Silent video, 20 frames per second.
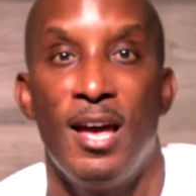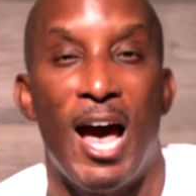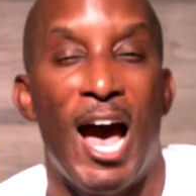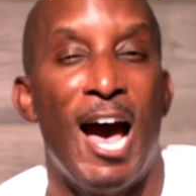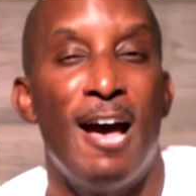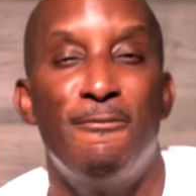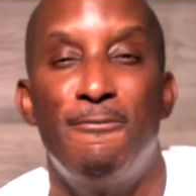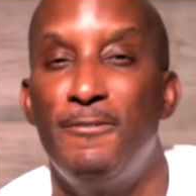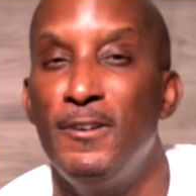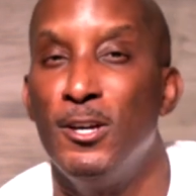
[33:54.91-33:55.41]

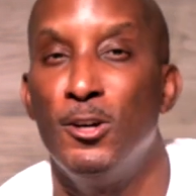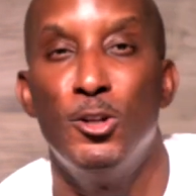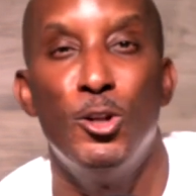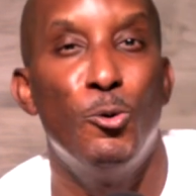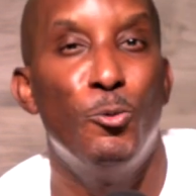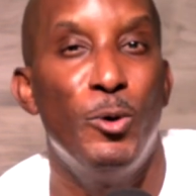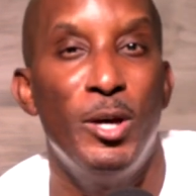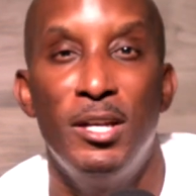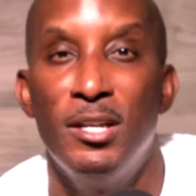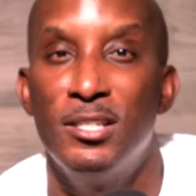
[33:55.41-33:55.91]
I feel the
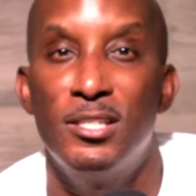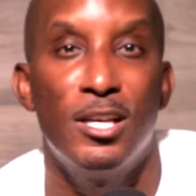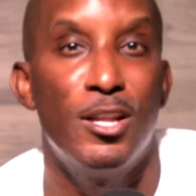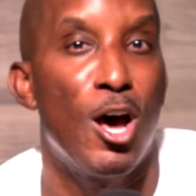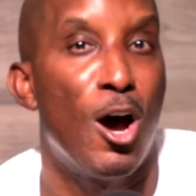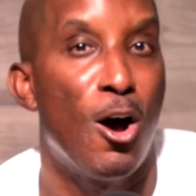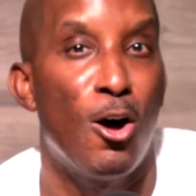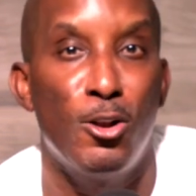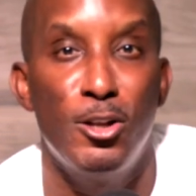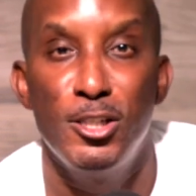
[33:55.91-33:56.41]
witness of
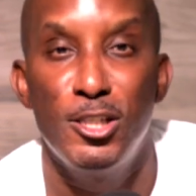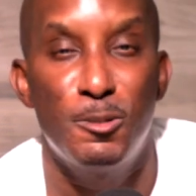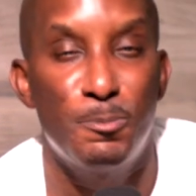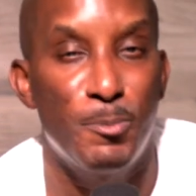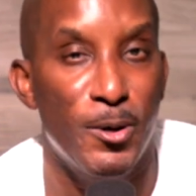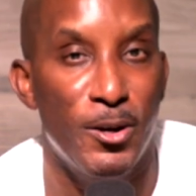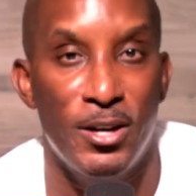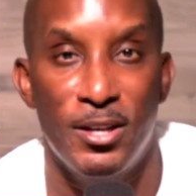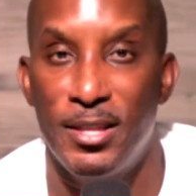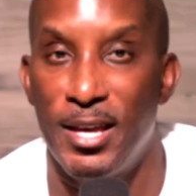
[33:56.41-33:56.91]
the Holy
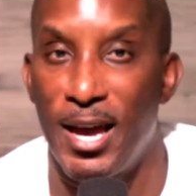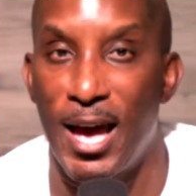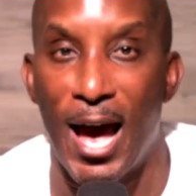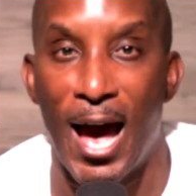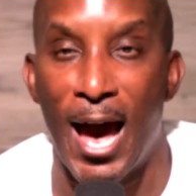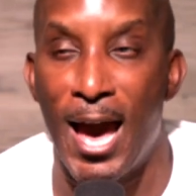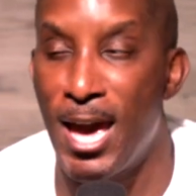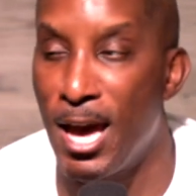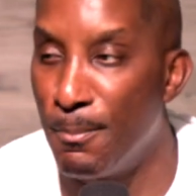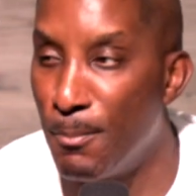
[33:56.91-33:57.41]
Spirit that
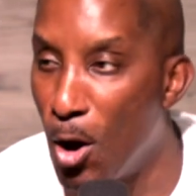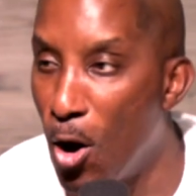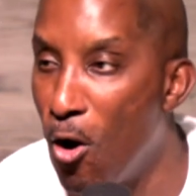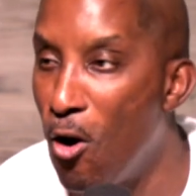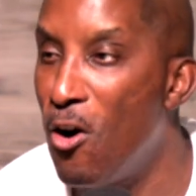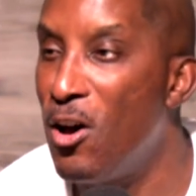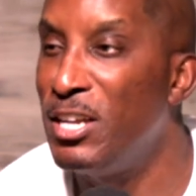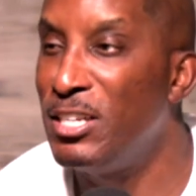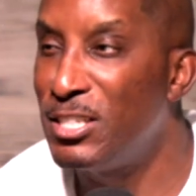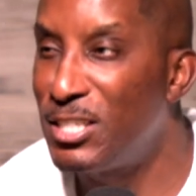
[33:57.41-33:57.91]
I am
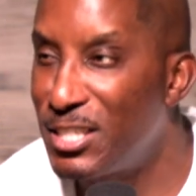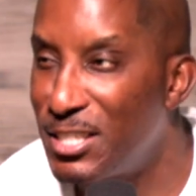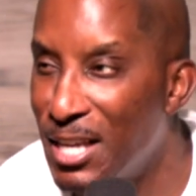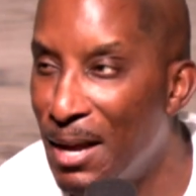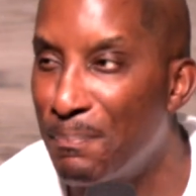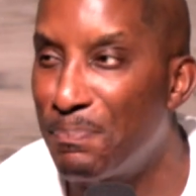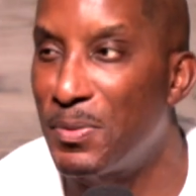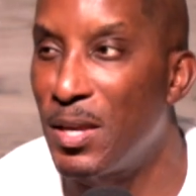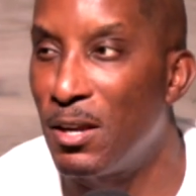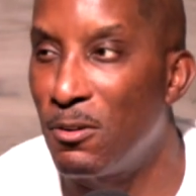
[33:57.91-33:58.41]
on
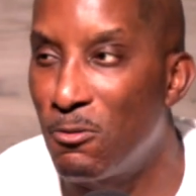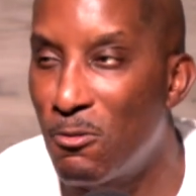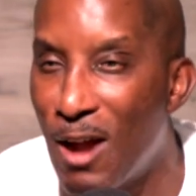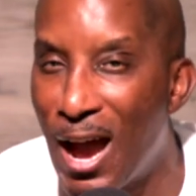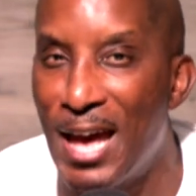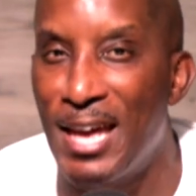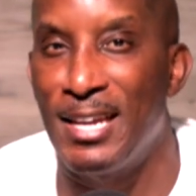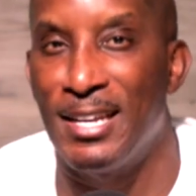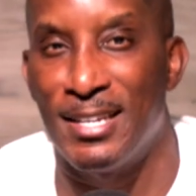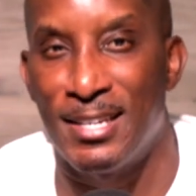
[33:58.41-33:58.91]
something
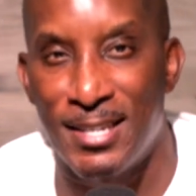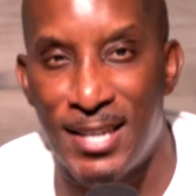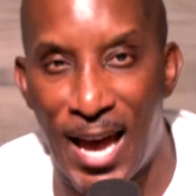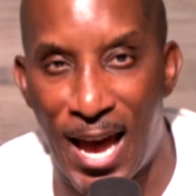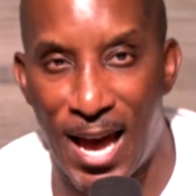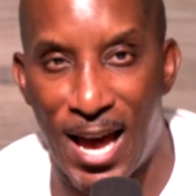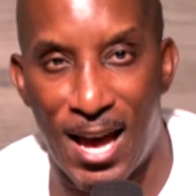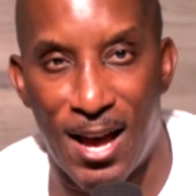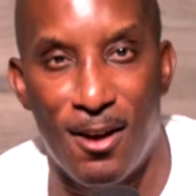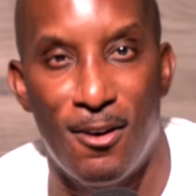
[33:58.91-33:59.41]
right
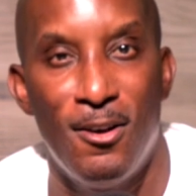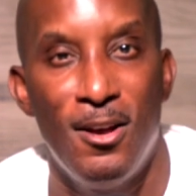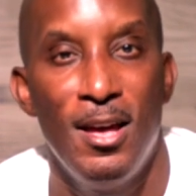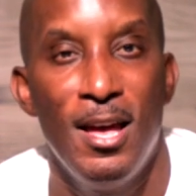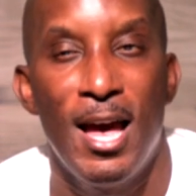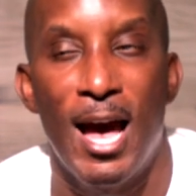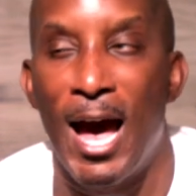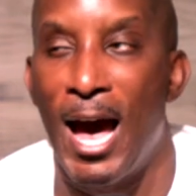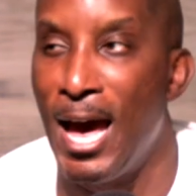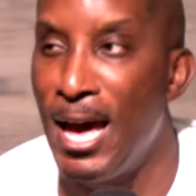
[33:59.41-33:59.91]
now.
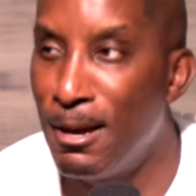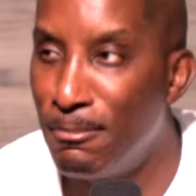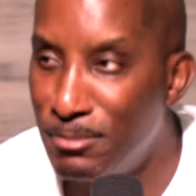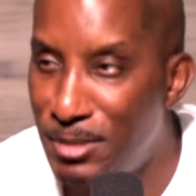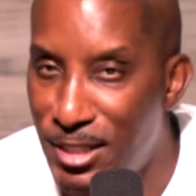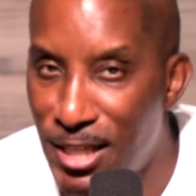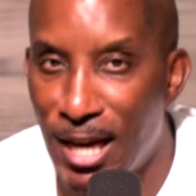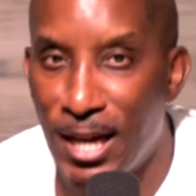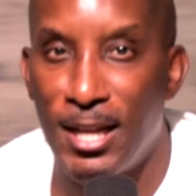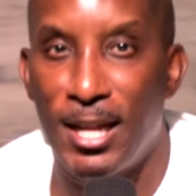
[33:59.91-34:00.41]
I am
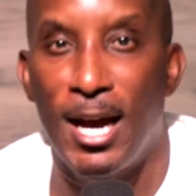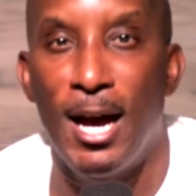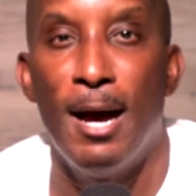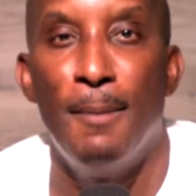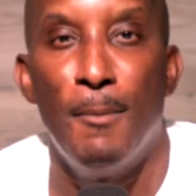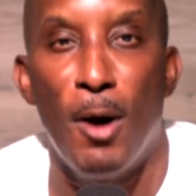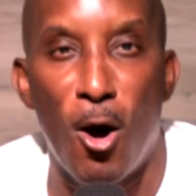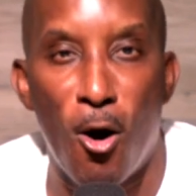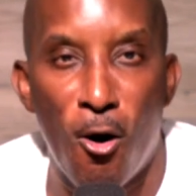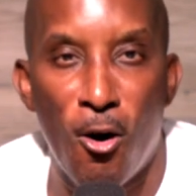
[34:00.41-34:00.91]
tell
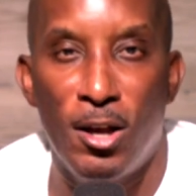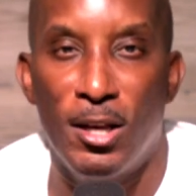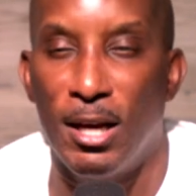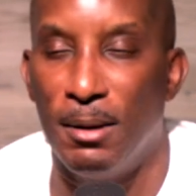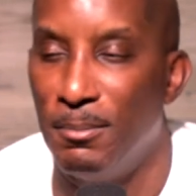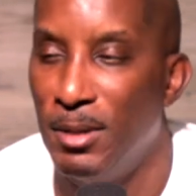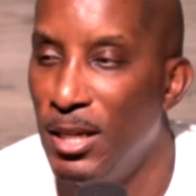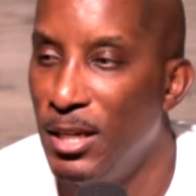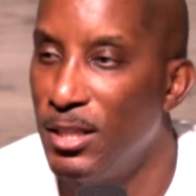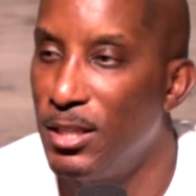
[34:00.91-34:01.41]
I'm on
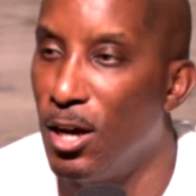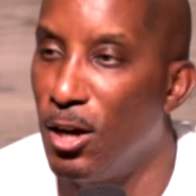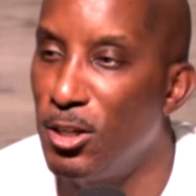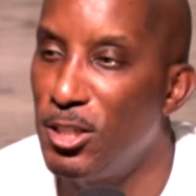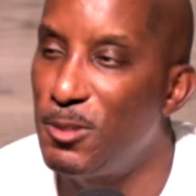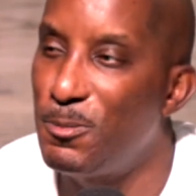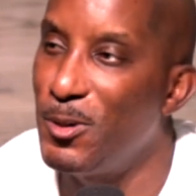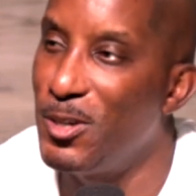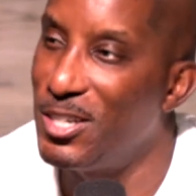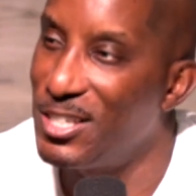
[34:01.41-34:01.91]
I'm, um, the Holy
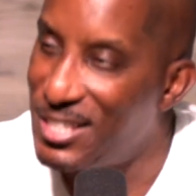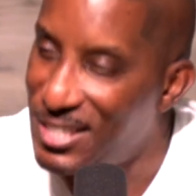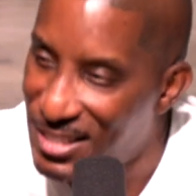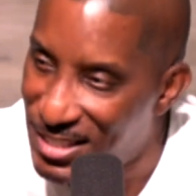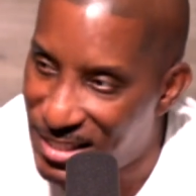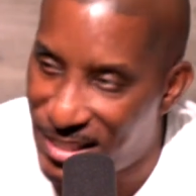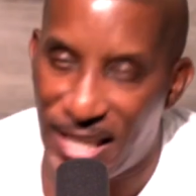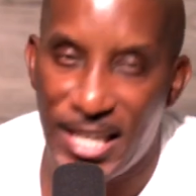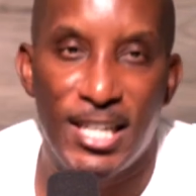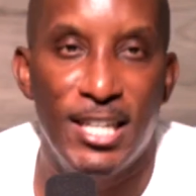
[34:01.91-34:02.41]
Spirit is
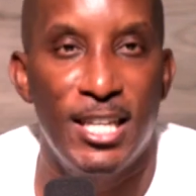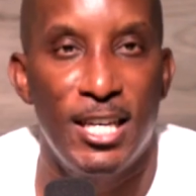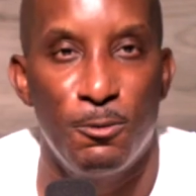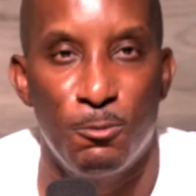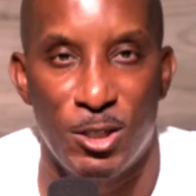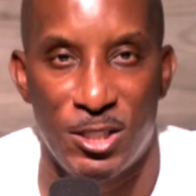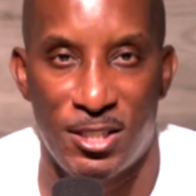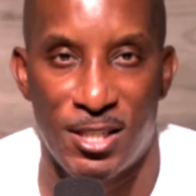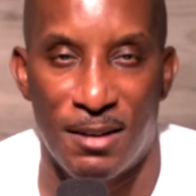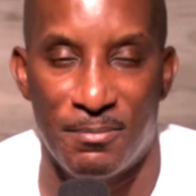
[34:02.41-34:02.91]
dealing
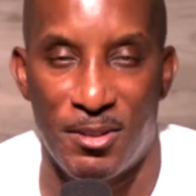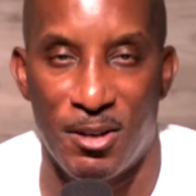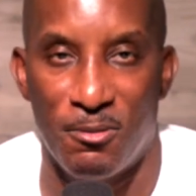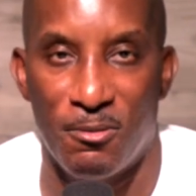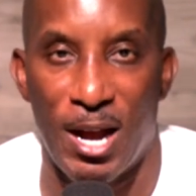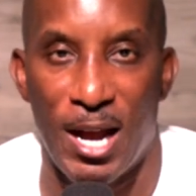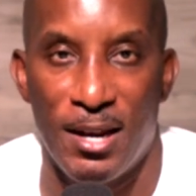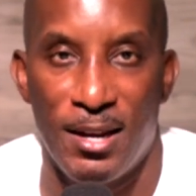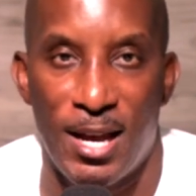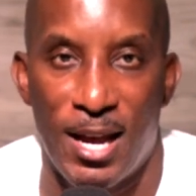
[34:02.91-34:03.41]
with something
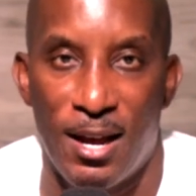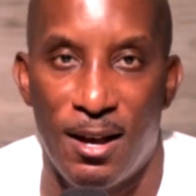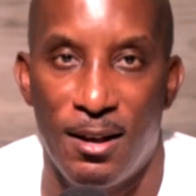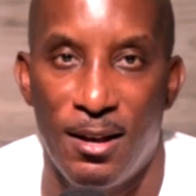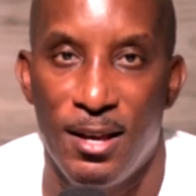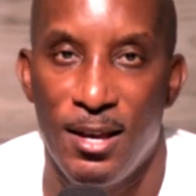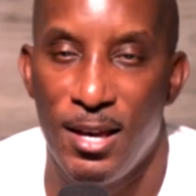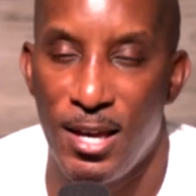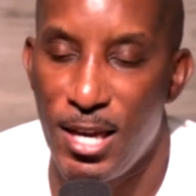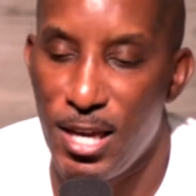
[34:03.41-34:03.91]
right now.
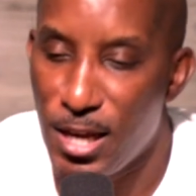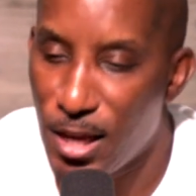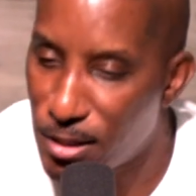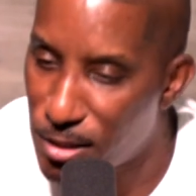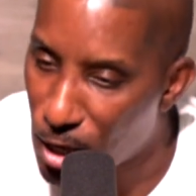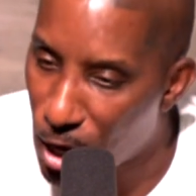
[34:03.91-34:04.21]
He is